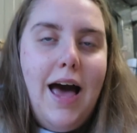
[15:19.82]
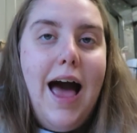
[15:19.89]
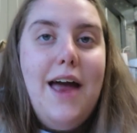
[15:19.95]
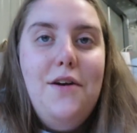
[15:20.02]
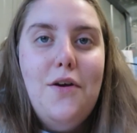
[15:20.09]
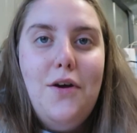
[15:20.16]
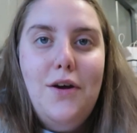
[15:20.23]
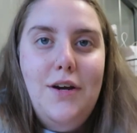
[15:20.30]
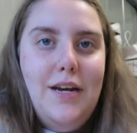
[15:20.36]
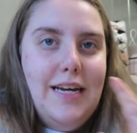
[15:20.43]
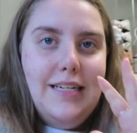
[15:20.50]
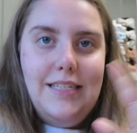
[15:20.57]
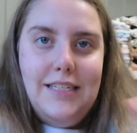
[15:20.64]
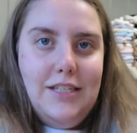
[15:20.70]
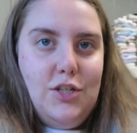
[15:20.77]
I know
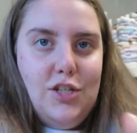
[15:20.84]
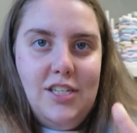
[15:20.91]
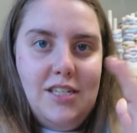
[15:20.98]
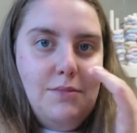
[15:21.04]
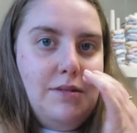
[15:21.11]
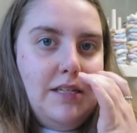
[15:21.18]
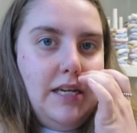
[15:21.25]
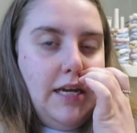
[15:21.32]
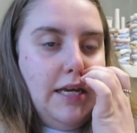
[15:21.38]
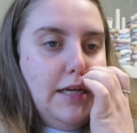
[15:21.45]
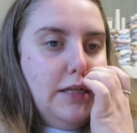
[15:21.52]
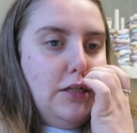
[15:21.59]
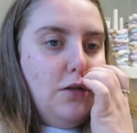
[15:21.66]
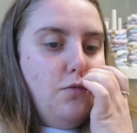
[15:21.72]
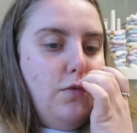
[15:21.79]
it's just some
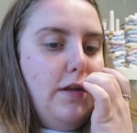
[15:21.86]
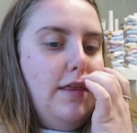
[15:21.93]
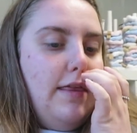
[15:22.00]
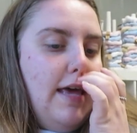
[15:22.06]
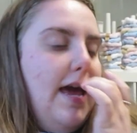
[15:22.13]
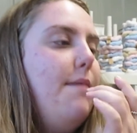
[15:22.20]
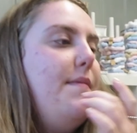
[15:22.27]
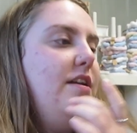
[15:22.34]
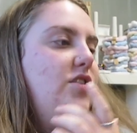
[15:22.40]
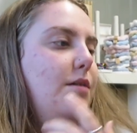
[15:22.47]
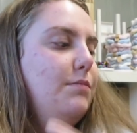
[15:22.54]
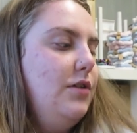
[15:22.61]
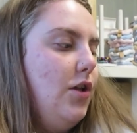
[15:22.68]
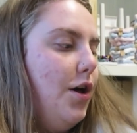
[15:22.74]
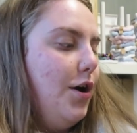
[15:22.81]
stickers with the Handmade
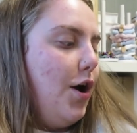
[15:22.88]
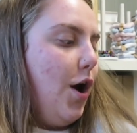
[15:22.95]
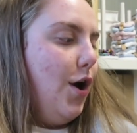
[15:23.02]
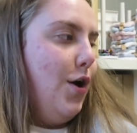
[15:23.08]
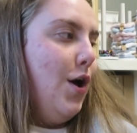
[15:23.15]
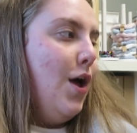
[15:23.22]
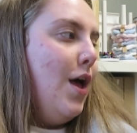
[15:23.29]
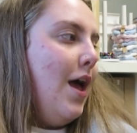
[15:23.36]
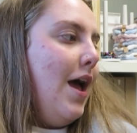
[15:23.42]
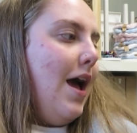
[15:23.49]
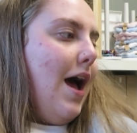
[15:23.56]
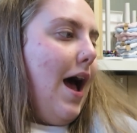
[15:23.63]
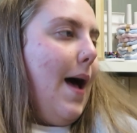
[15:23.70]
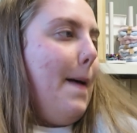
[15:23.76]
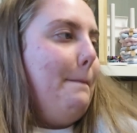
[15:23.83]
Jems logo,
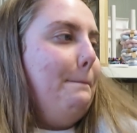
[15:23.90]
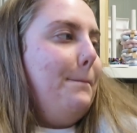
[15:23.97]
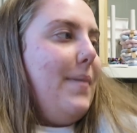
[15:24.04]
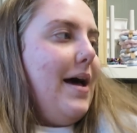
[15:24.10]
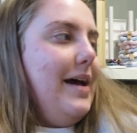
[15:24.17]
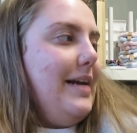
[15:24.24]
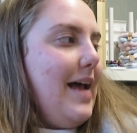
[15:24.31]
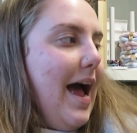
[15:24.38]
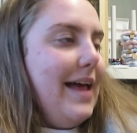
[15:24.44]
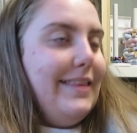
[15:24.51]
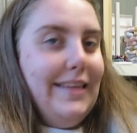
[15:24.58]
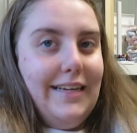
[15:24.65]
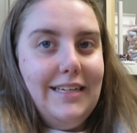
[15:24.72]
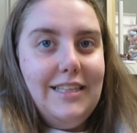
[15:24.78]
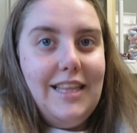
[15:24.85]
but I
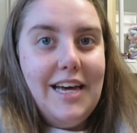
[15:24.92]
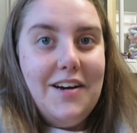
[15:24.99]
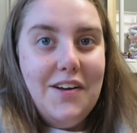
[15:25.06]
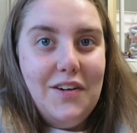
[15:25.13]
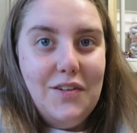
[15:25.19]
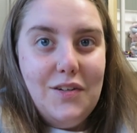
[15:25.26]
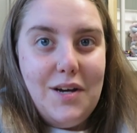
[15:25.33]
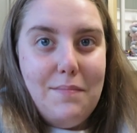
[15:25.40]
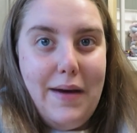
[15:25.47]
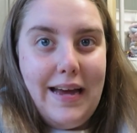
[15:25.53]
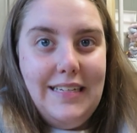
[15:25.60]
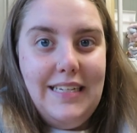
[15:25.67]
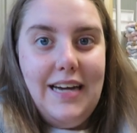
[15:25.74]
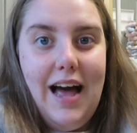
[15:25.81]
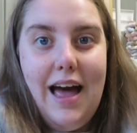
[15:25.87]
think they're gonna look
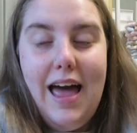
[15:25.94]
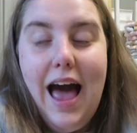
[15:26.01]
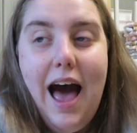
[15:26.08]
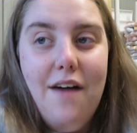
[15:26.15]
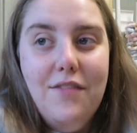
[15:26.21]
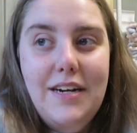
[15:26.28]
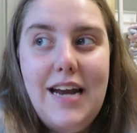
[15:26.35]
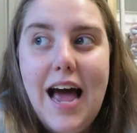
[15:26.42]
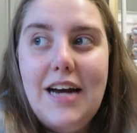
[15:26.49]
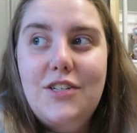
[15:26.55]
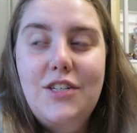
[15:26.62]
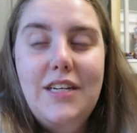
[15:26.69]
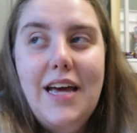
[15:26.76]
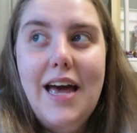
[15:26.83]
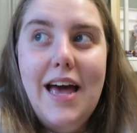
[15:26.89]
amazing. I haven't
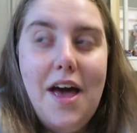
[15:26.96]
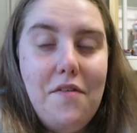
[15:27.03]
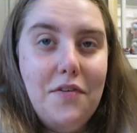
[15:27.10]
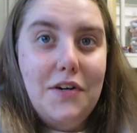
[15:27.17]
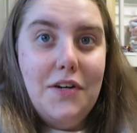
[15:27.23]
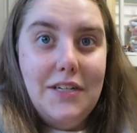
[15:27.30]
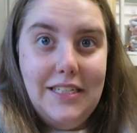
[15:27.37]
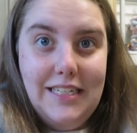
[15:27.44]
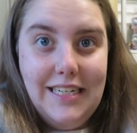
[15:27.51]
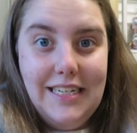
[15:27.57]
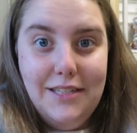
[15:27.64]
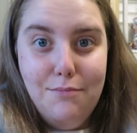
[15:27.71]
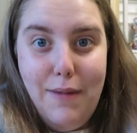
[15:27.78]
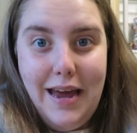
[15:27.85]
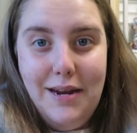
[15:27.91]
actually ever got
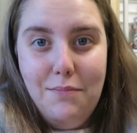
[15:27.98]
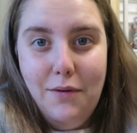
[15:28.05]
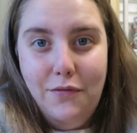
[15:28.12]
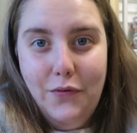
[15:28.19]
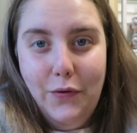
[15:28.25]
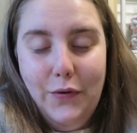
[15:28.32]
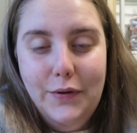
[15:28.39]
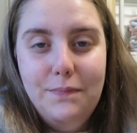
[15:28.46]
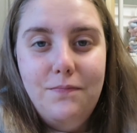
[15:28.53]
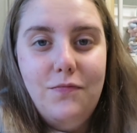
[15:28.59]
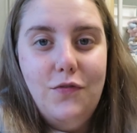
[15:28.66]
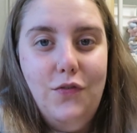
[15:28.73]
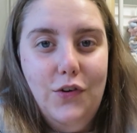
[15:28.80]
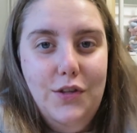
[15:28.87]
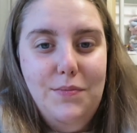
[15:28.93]
stickers made before
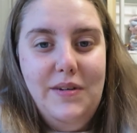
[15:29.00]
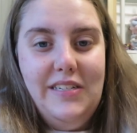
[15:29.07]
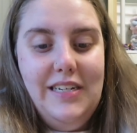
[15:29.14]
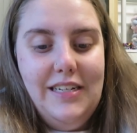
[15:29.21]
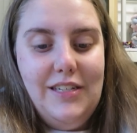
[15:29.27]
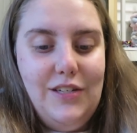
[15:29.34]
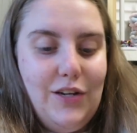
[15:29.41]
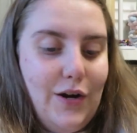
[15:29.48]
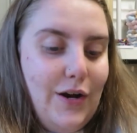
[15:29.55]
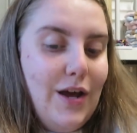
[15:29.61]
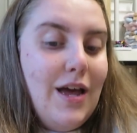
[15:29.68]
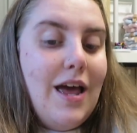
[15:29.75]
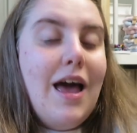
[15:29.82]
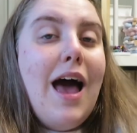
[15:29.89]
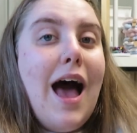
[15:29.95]
for the business, so
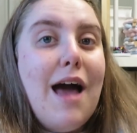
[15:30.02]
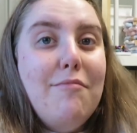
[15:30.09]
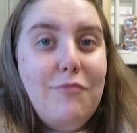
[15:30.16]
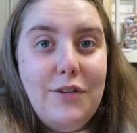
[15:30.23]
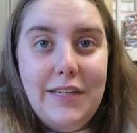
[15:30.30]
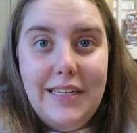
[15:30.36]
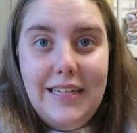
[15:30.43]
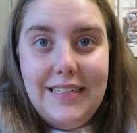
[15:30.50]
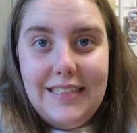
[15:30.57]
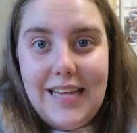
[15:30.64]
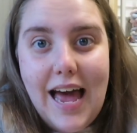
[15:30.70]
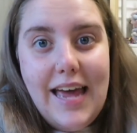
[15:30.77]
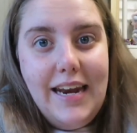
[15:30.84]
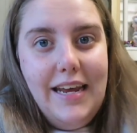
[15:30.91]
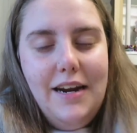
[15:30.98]
I'm really
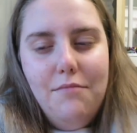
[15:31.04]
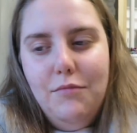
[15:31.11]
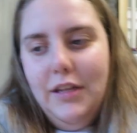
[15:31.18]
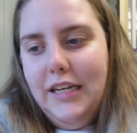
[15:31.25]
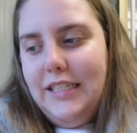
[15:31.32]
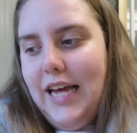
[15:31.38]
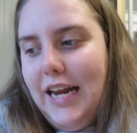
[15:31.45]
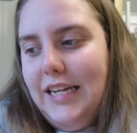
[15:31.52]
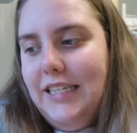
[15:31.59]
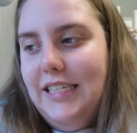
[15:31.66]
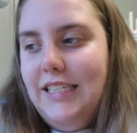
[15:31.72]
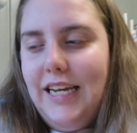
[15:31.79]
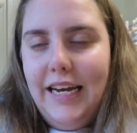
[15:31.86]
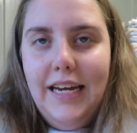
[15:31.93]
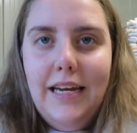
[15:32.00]
excited. I'm really excited to
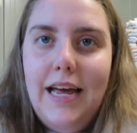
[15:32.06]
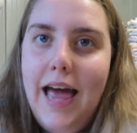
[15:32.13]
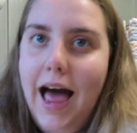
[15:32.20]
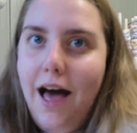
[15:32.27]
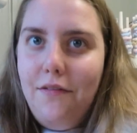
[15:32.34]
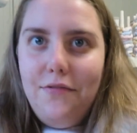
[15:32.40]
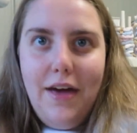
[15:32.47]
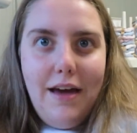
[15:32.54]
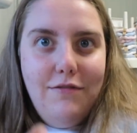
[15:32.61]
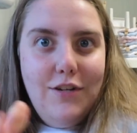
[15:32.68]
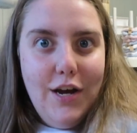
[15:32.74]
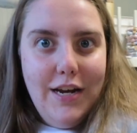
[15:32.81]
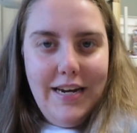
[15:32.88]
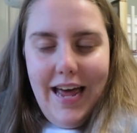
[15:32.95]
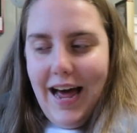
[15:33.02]
see how they've
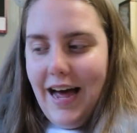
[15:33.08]
turned